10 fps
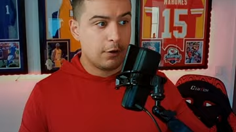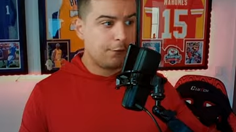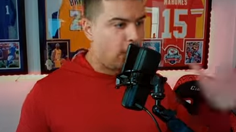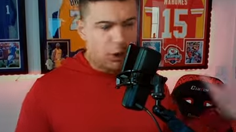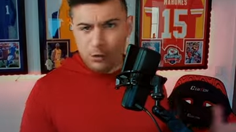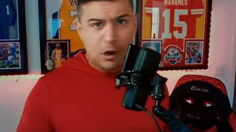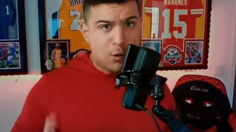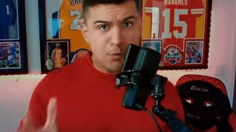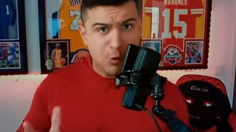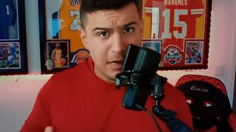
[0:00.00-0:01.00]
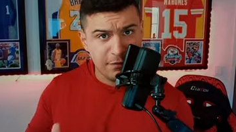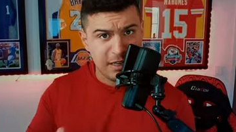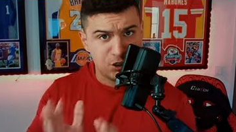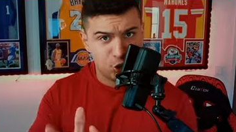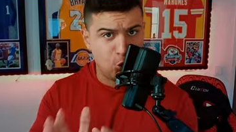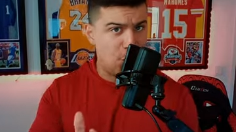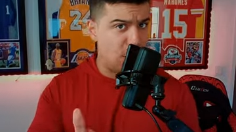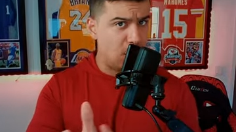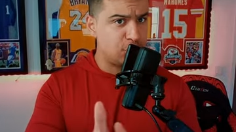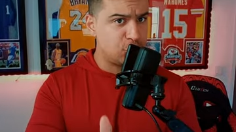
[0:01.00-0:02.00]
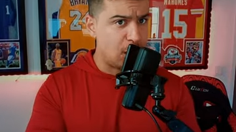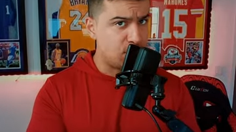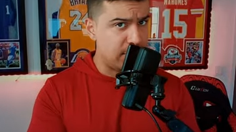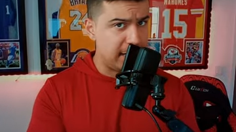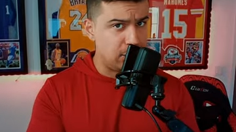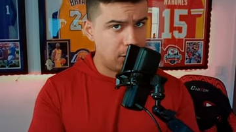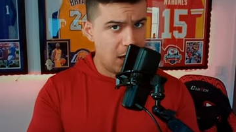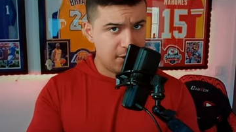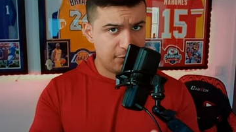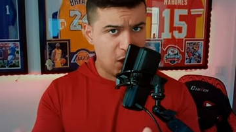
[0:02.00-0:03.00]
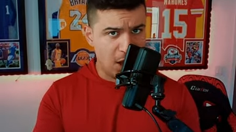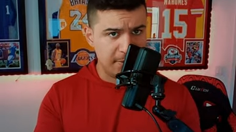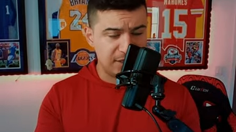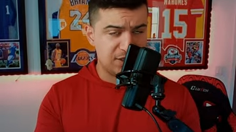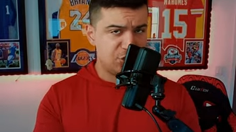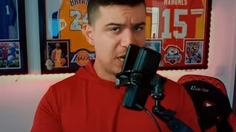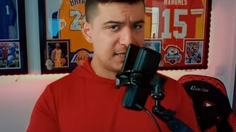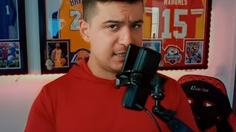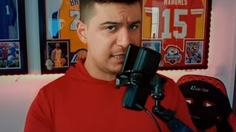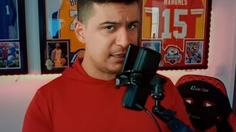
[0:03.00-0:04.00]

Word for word: Following our previous short on John Morant, a lot of comments suggested